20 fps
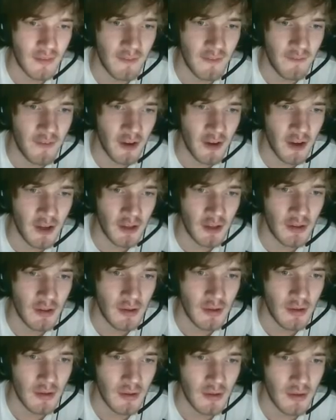Fine.
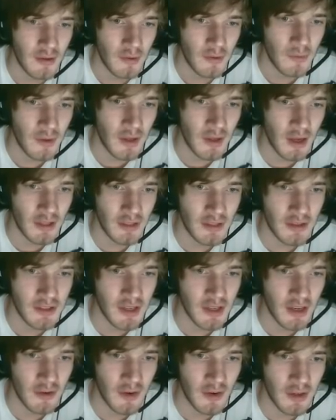We got the
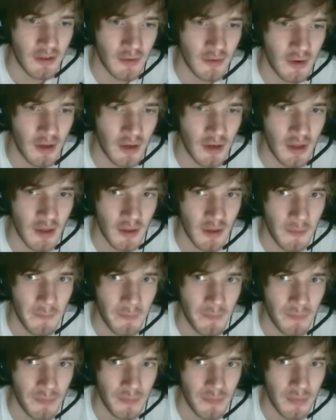generator running.
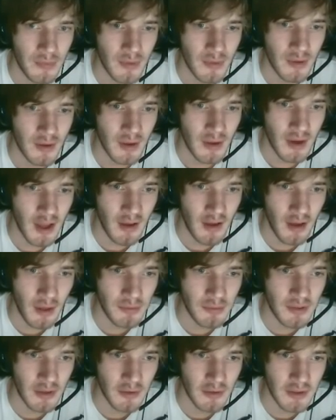
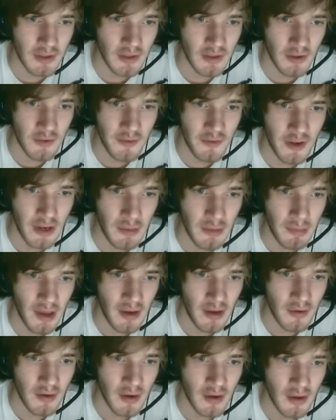Absolutely no fucking
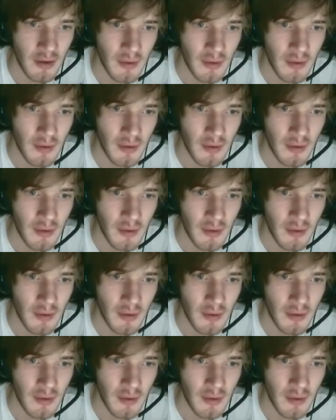battery.